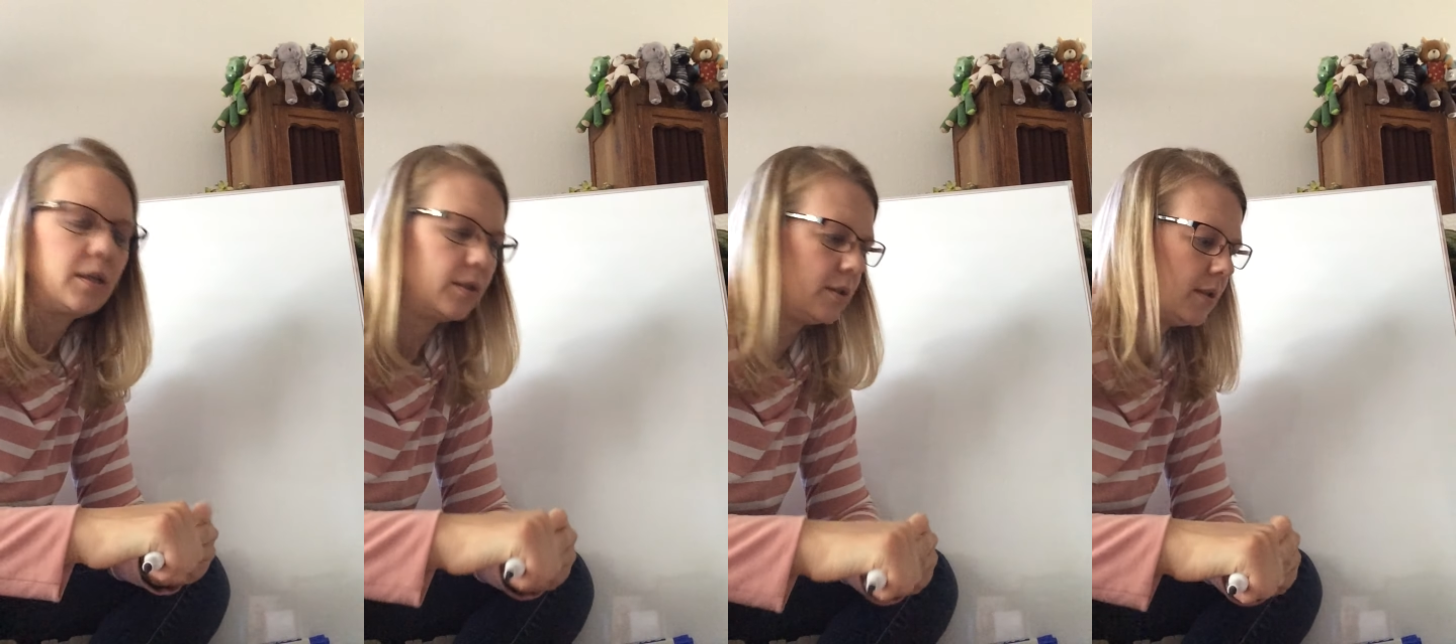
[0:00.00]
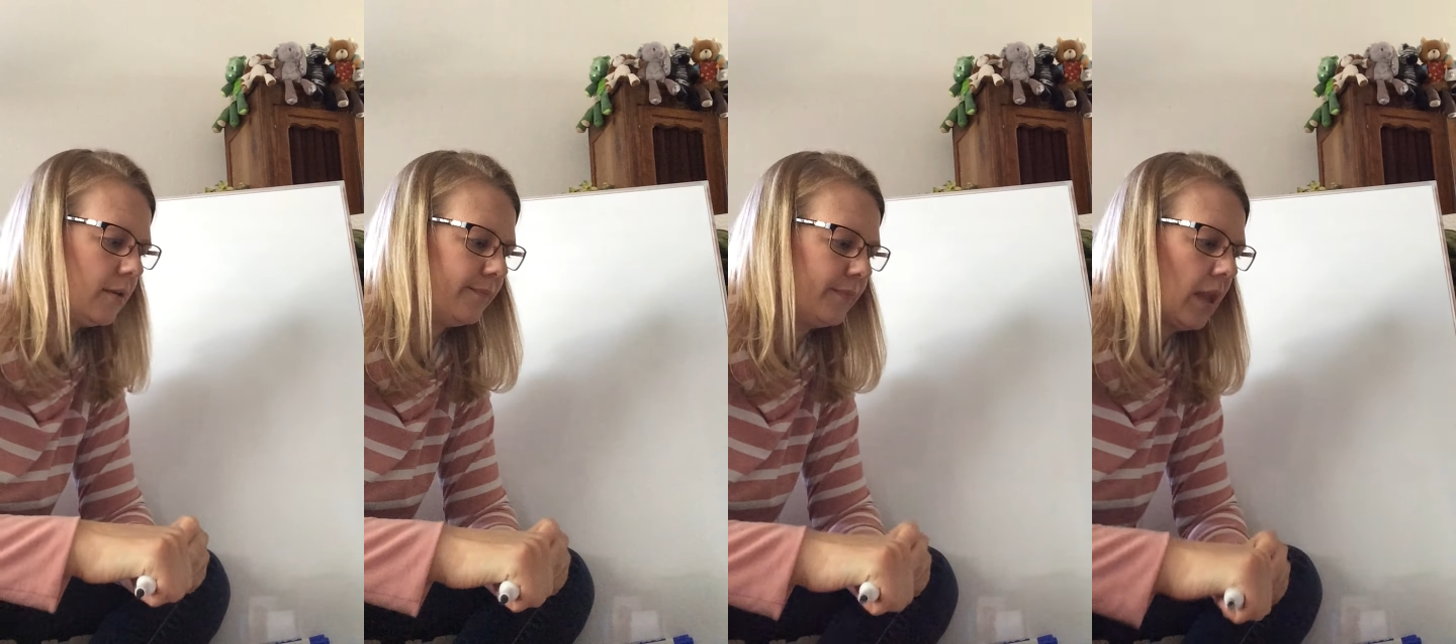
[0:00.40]
So,
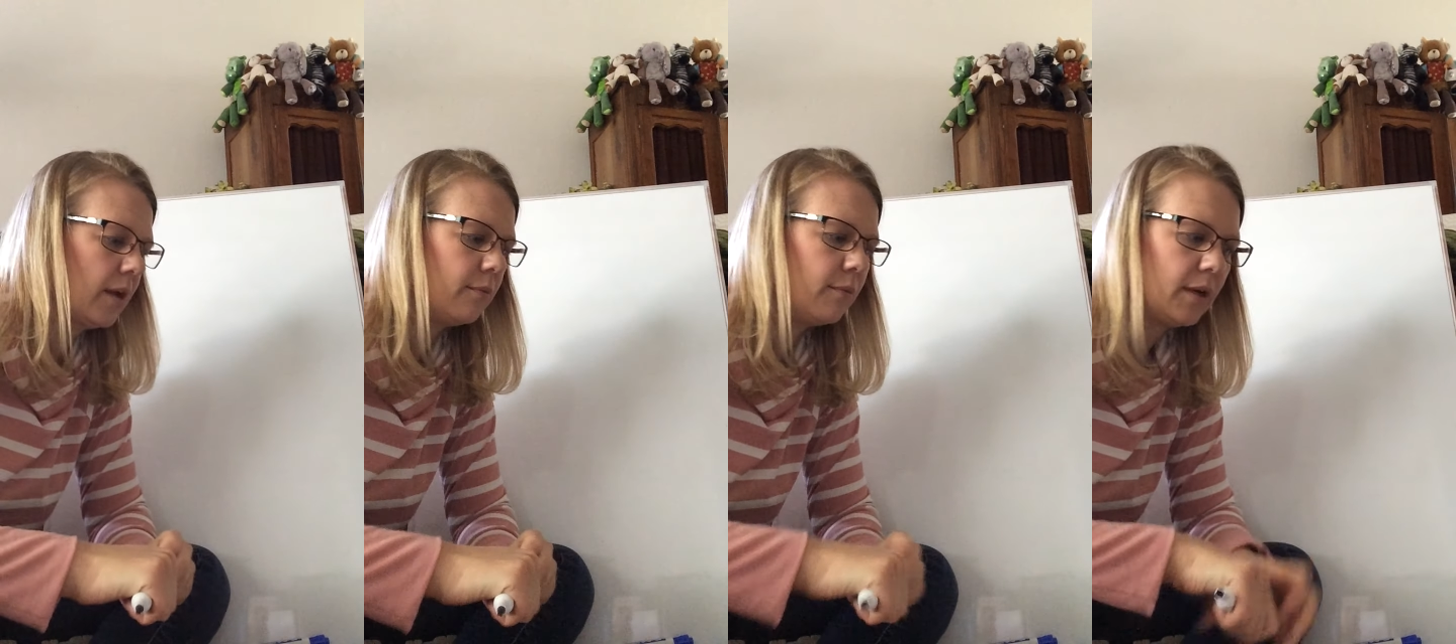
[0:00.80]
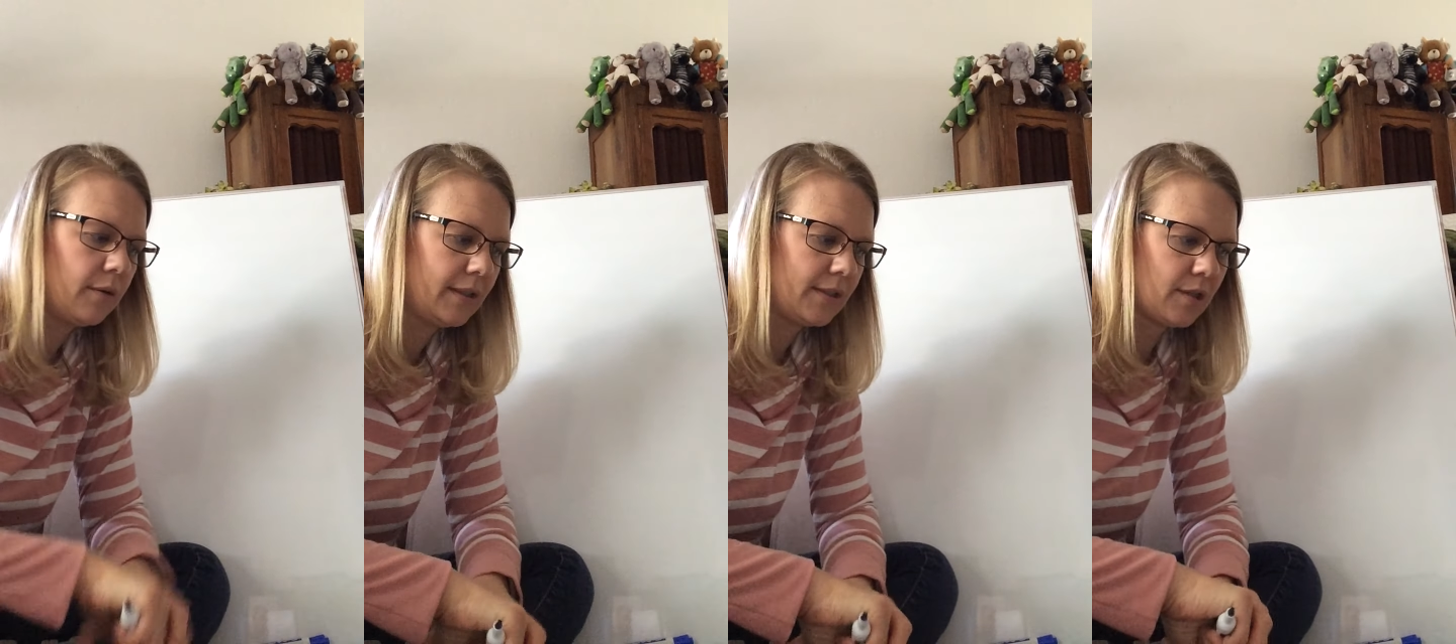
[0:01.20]
we're
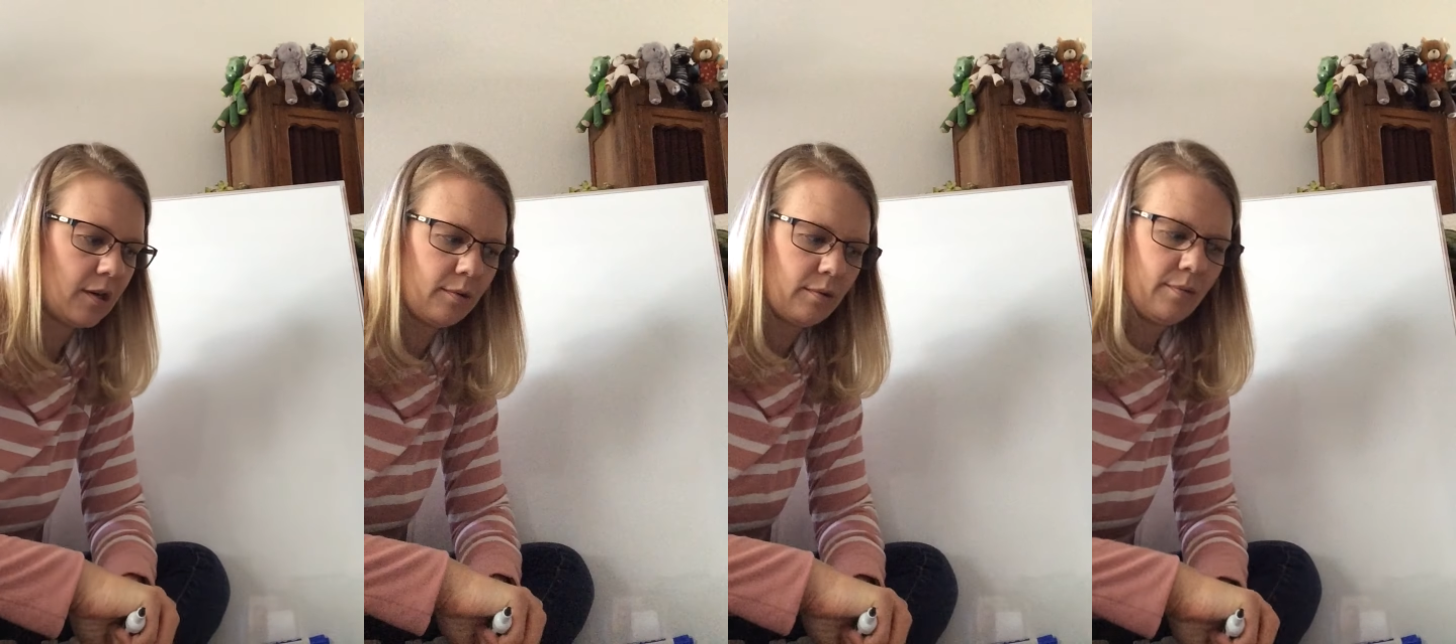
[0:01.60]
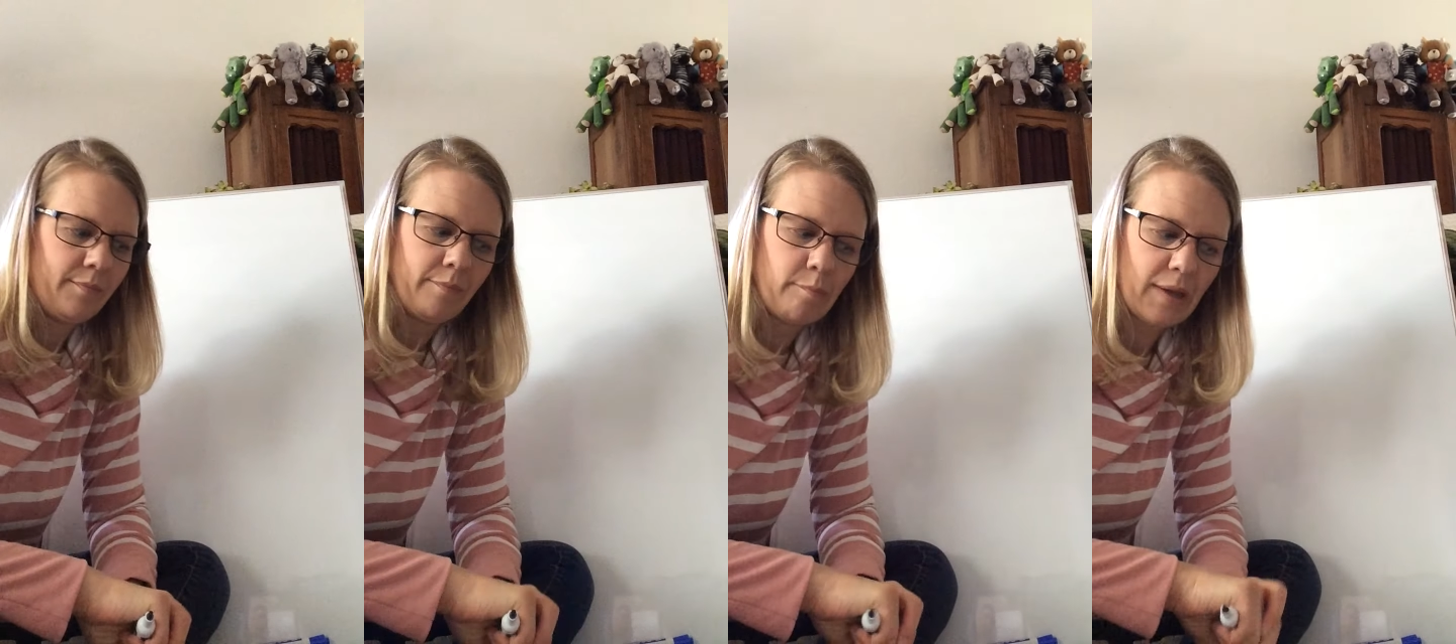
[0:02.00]
going to start
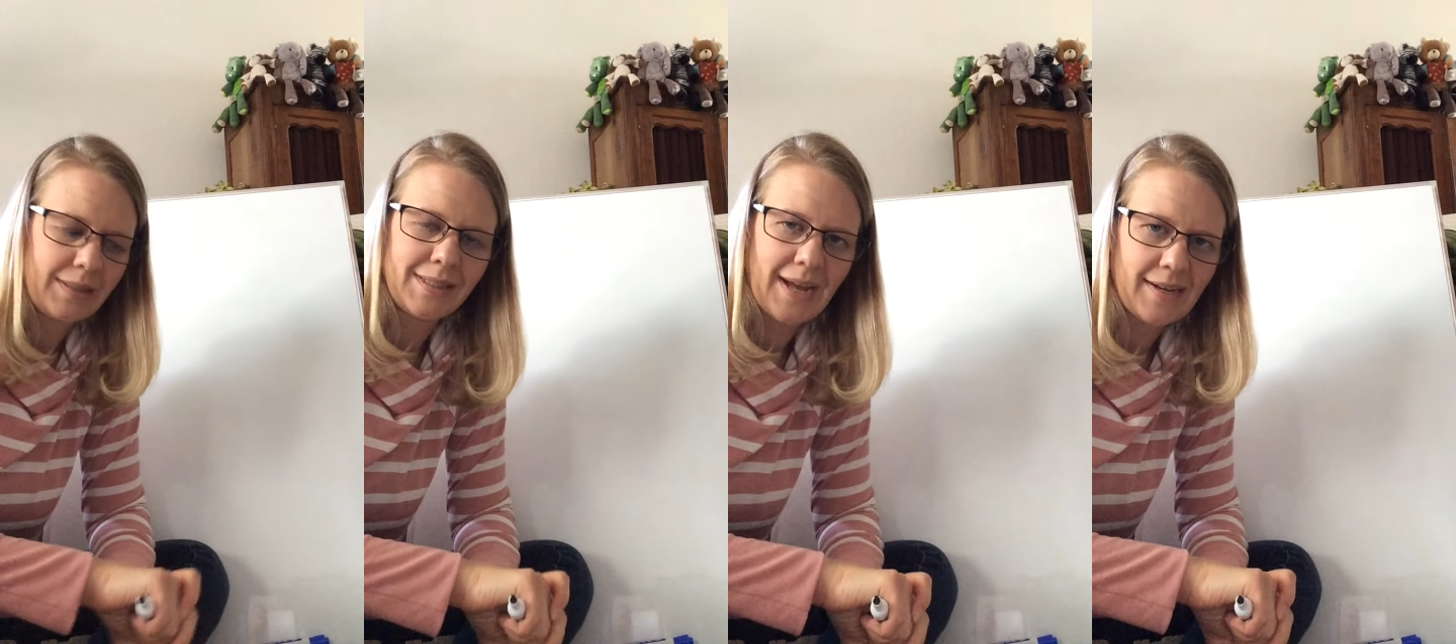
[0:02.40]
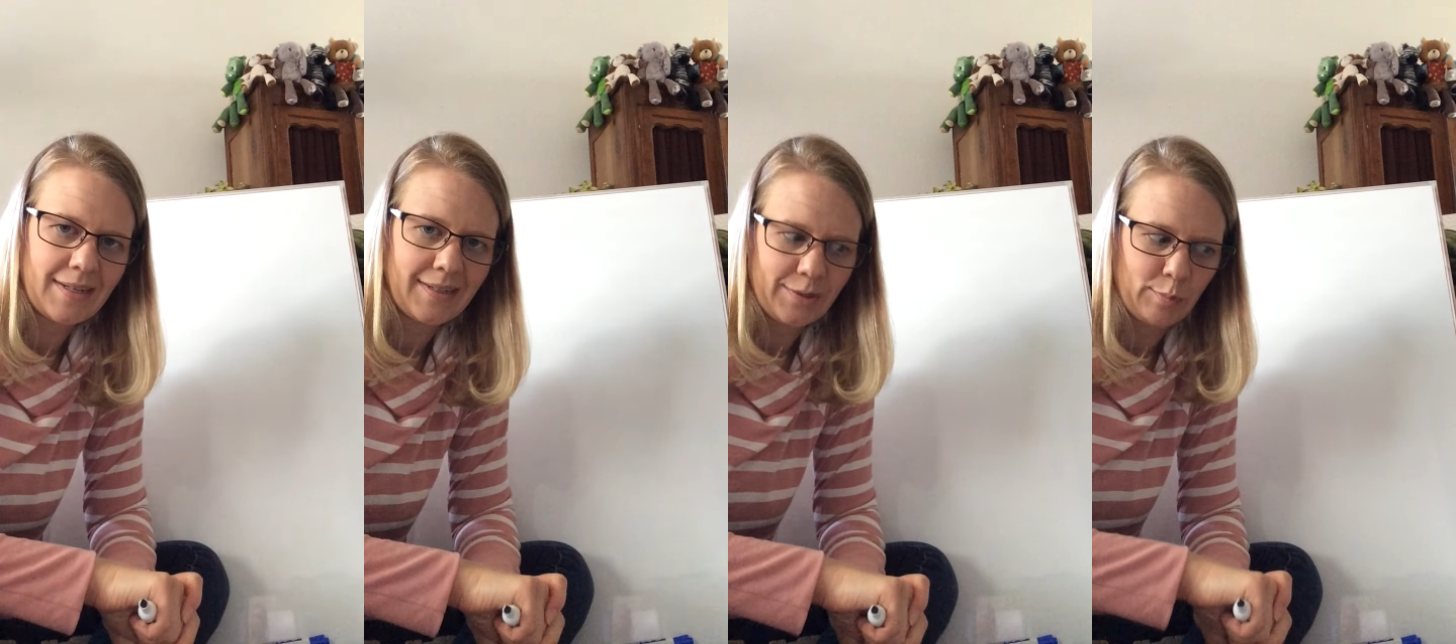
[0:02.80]
by
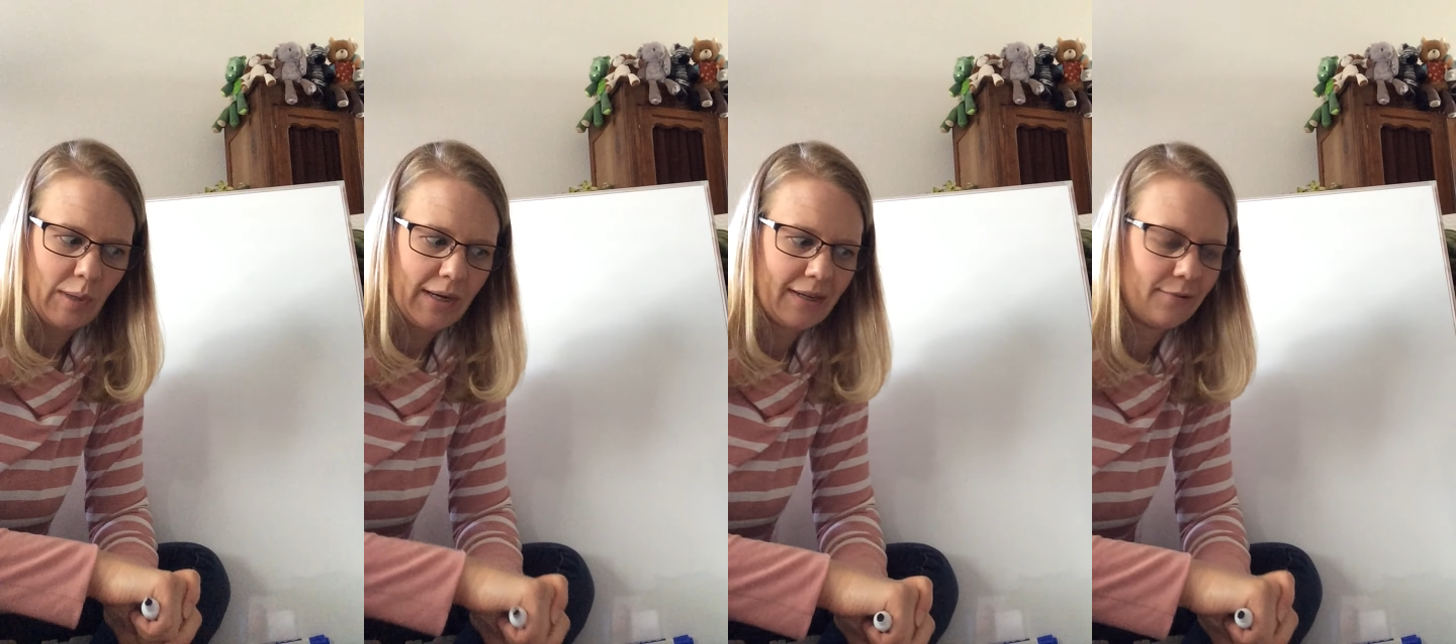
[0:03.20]
stacking his body.